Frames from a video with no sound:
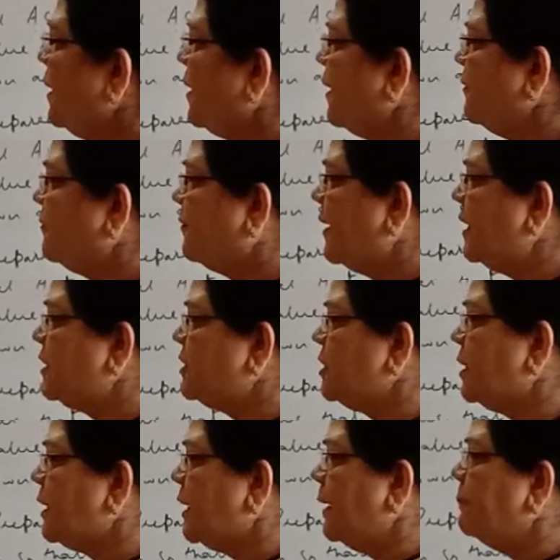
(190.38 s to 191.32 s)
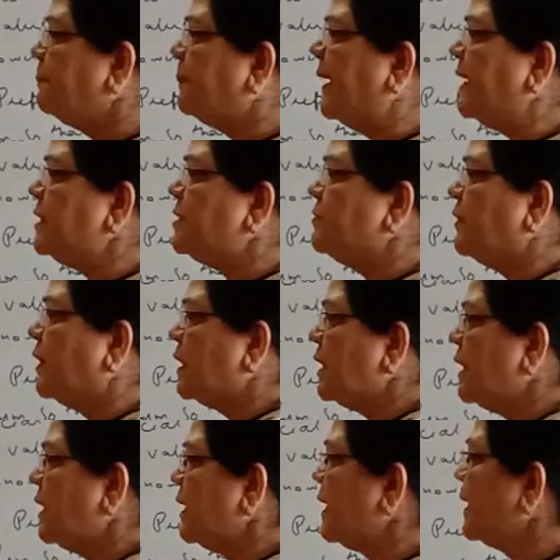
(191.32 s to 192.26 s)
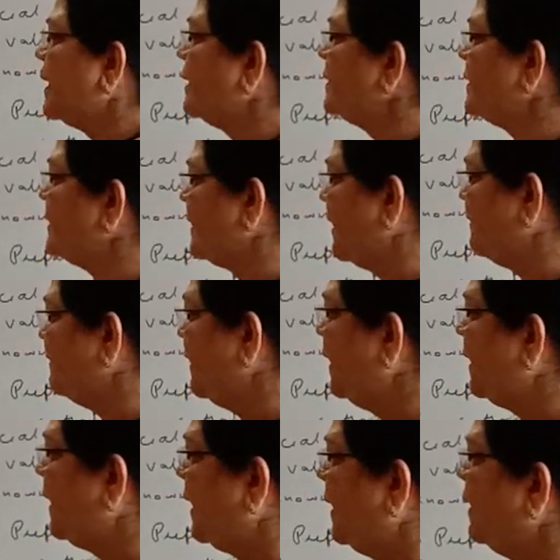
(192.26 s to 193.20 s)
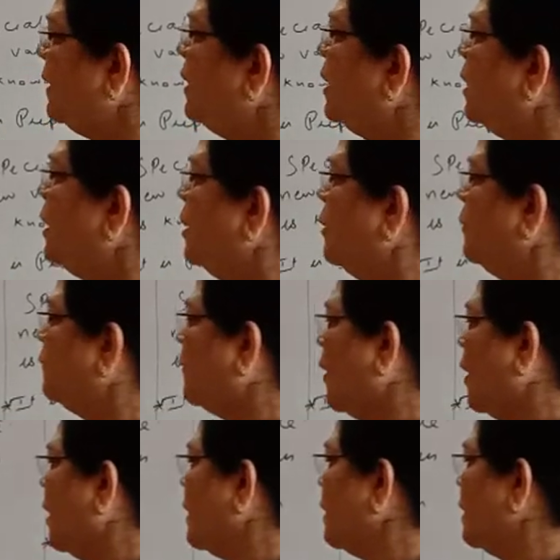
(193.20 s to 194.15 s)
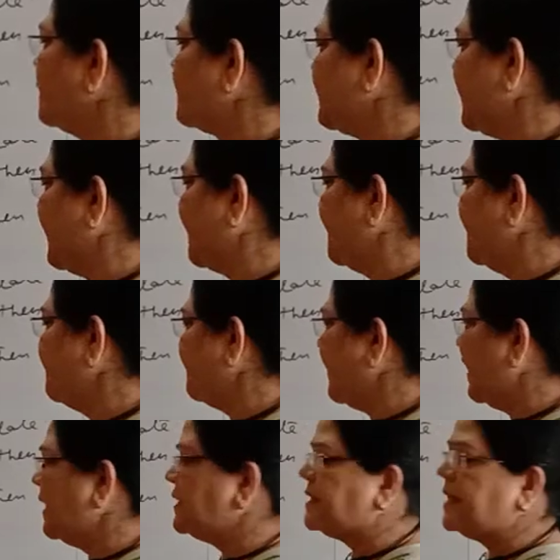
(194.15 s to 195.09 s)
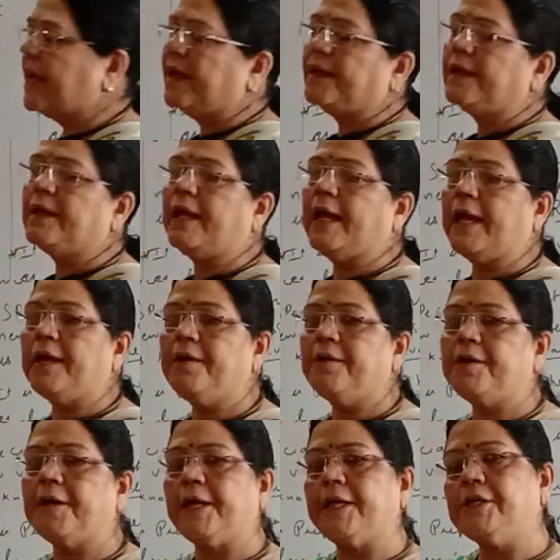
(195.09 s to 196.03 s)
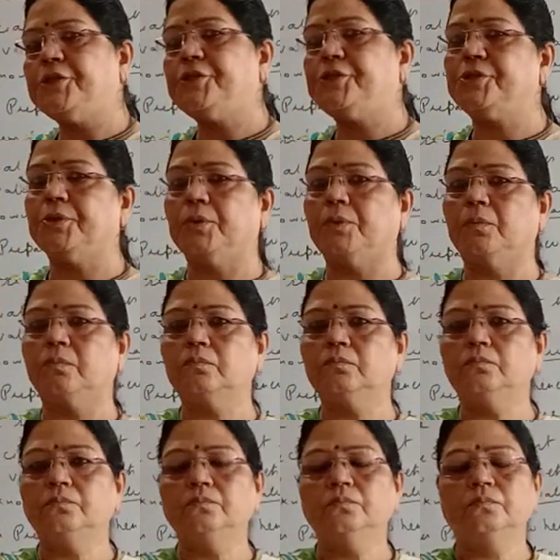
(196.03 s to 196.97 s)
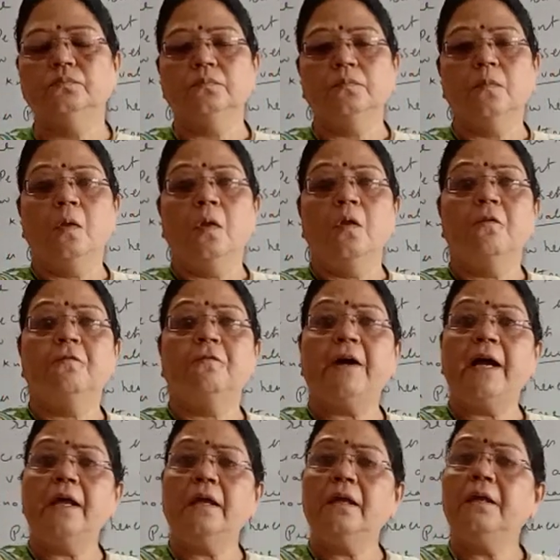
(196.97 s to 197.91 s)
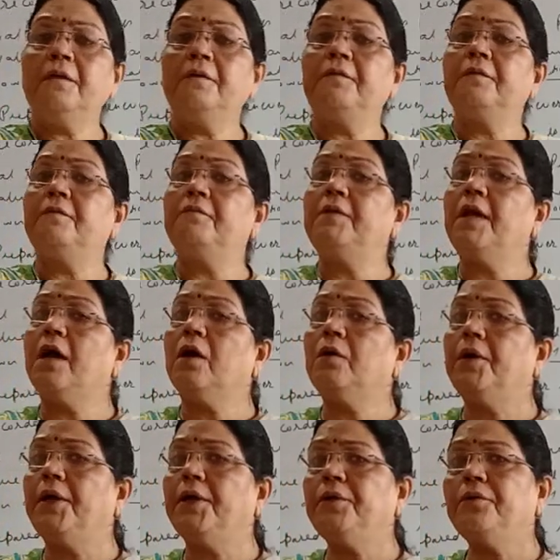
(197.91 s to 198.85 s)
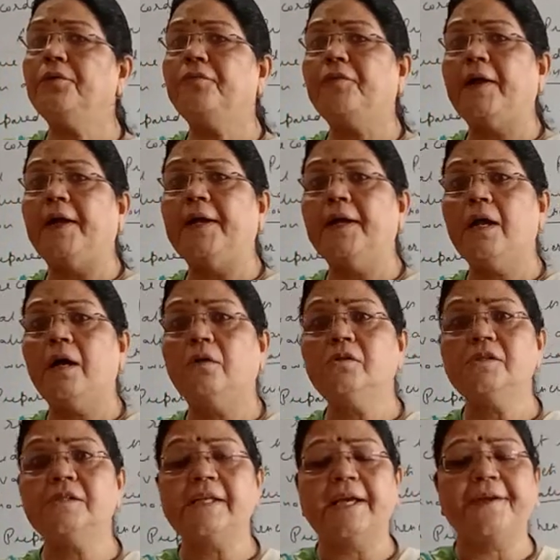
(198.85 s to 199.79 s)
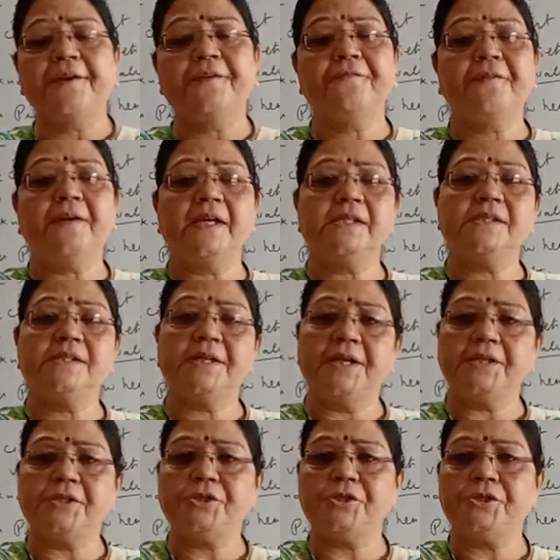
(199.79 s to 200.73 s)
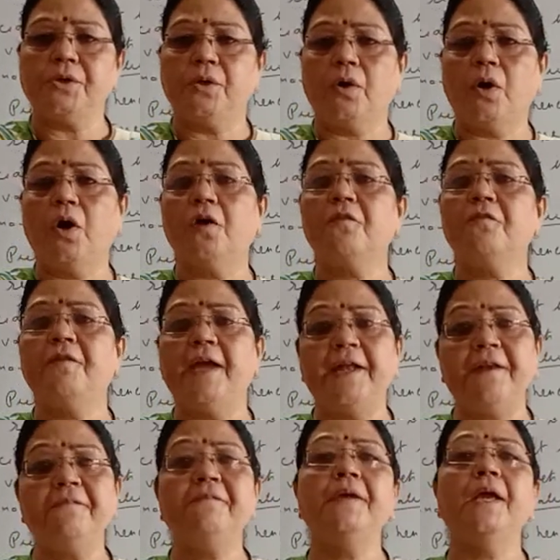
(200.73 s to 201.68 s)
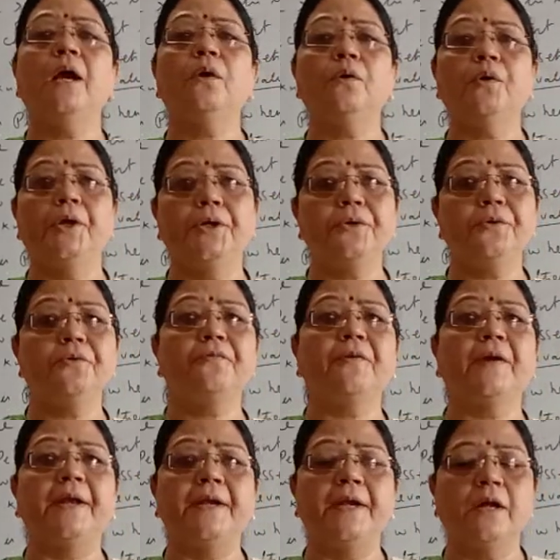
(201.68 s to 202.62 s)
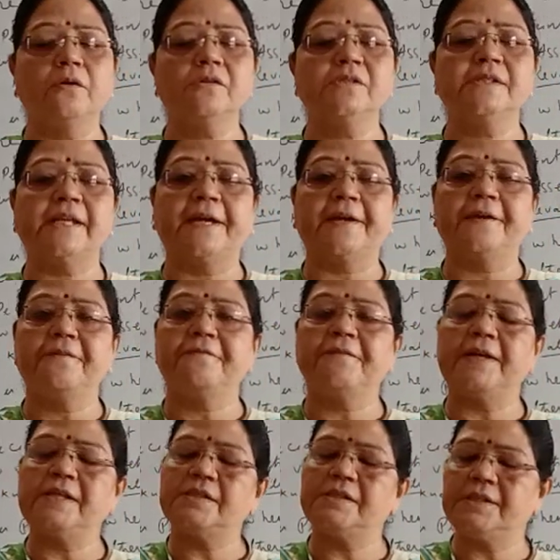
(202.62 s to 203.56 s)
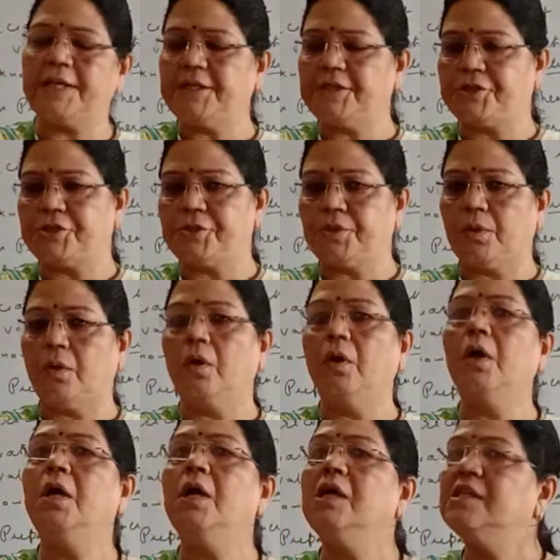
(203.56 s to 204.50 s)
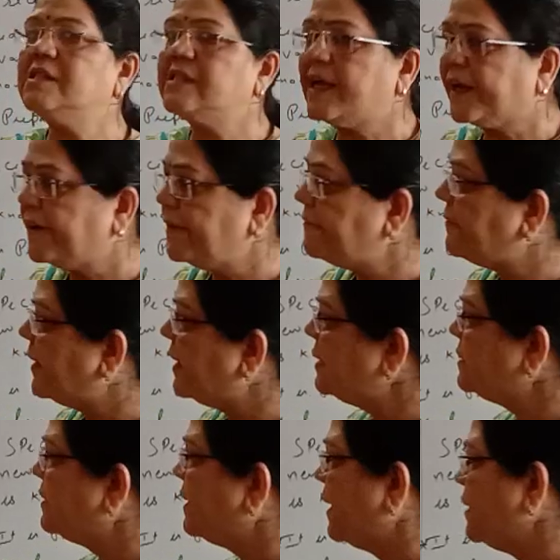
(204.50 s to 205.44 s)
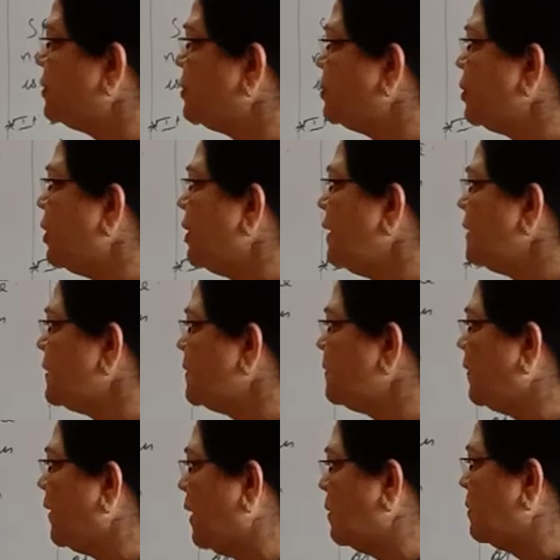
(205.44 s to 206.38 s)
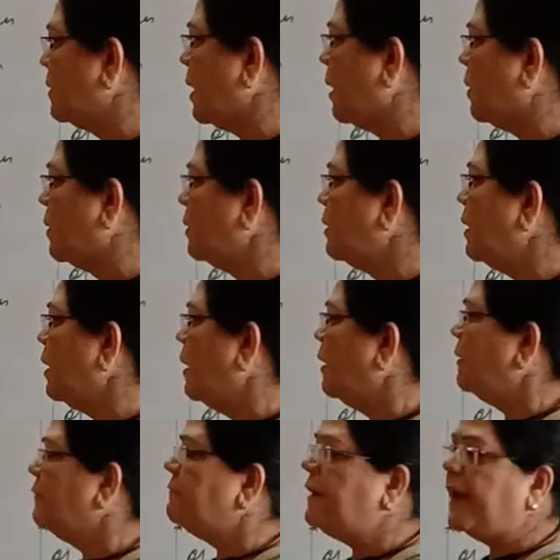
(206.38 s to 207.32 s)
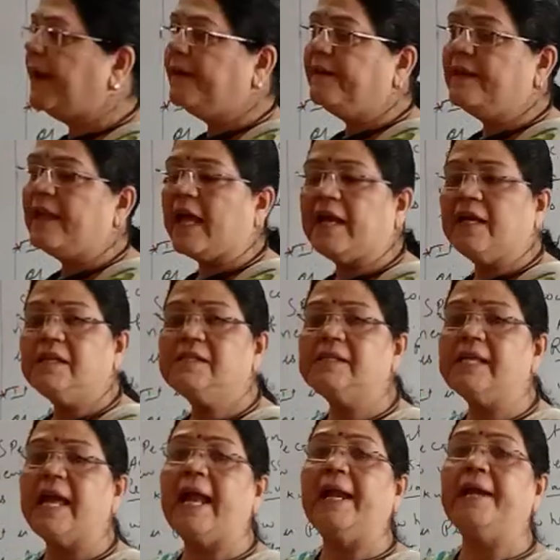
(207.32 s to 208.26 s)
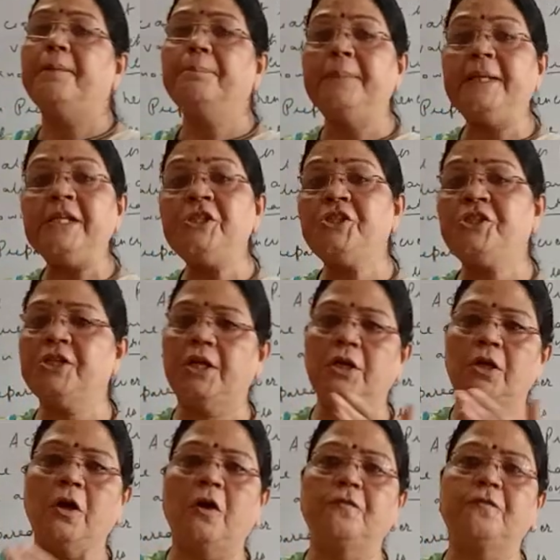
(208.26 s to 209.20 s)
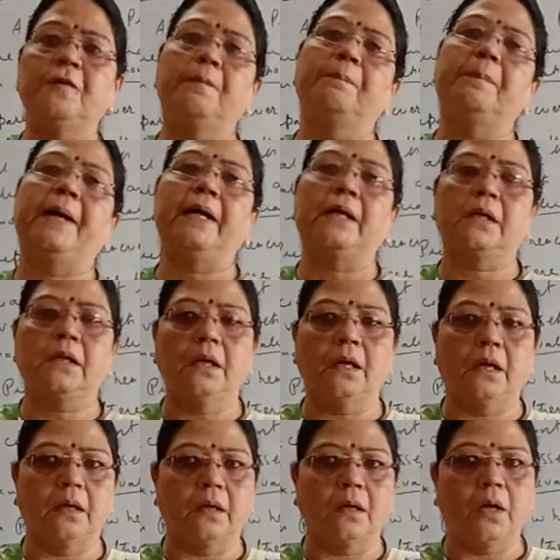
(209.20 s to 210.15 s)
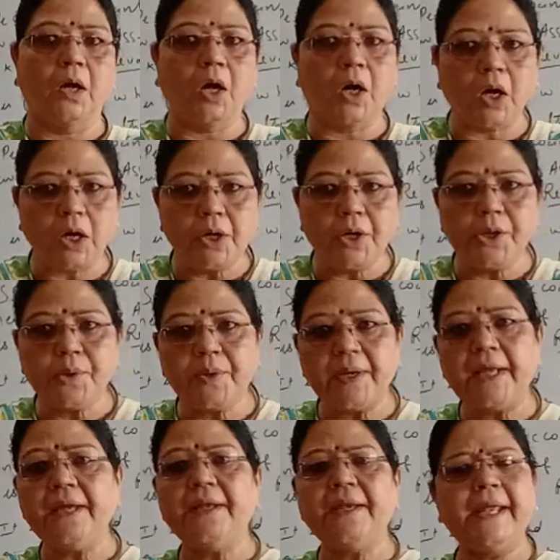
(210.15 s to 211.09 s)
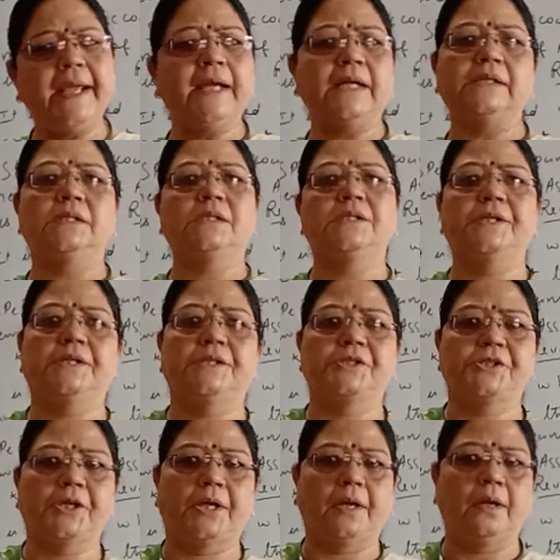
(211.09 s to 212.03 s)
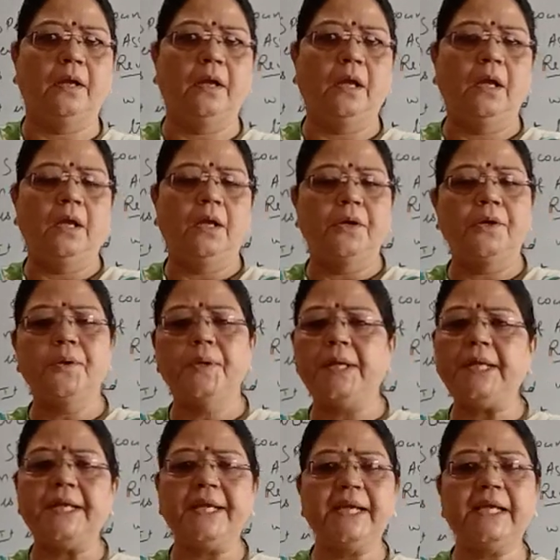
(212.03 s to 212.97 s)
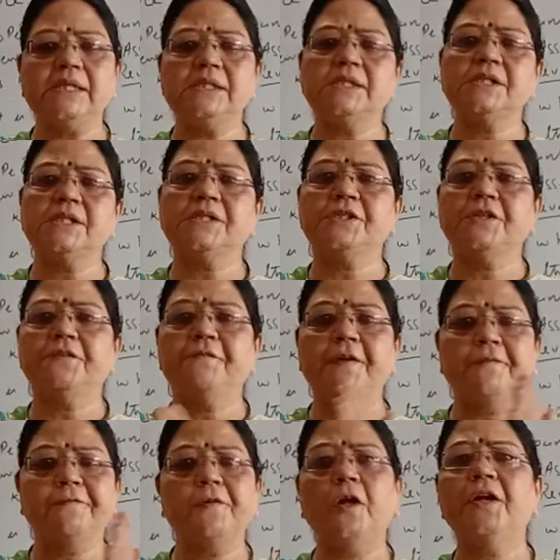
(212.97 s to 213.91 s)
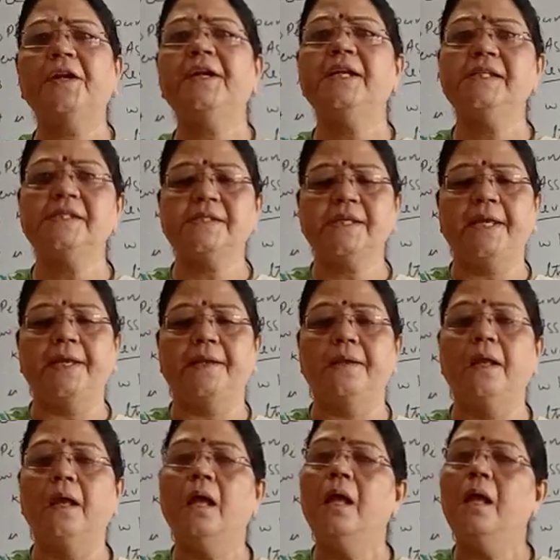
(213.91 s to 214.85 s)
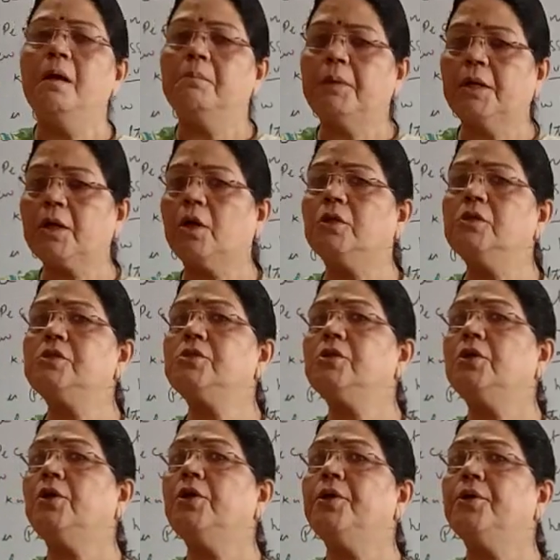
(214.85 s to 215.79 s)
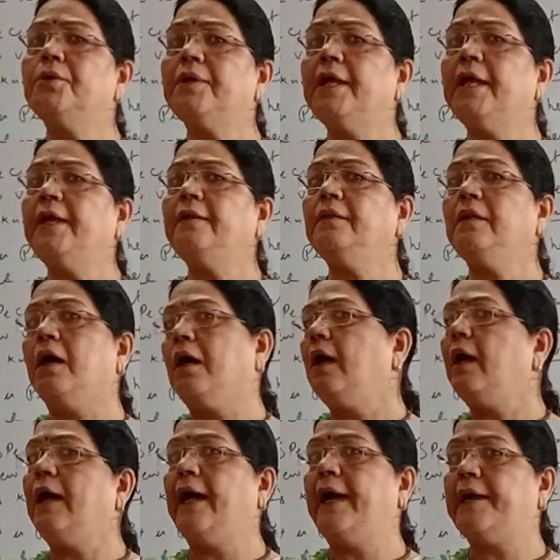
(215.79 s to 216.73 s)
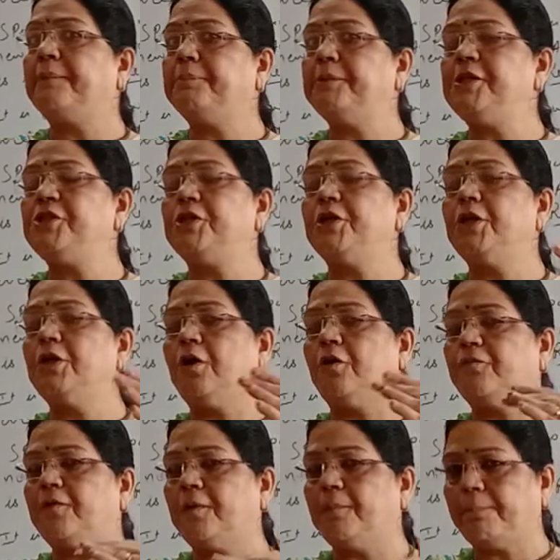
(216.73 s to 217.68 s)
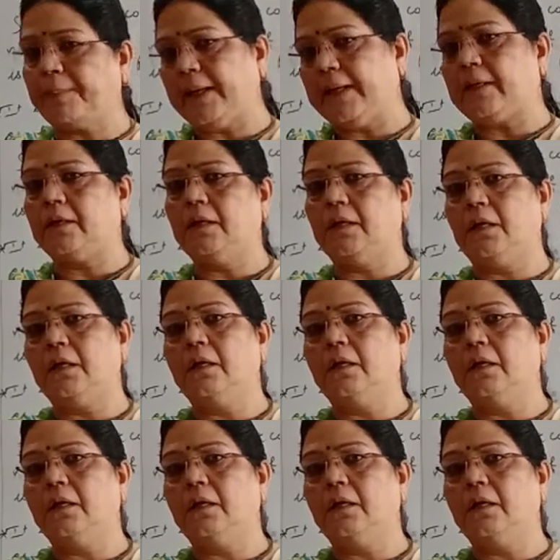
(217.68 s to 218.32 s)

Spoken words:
refer children page 170 for sacrifice and gain ratio. Why we are going to find out sacrifice ratio or when we are going to find out sacrifice ratio? Sacrifice ratio is found out when there is admission of a partner or during reconstruction. During reconstruction we have already seen, but also during the admission of a partner.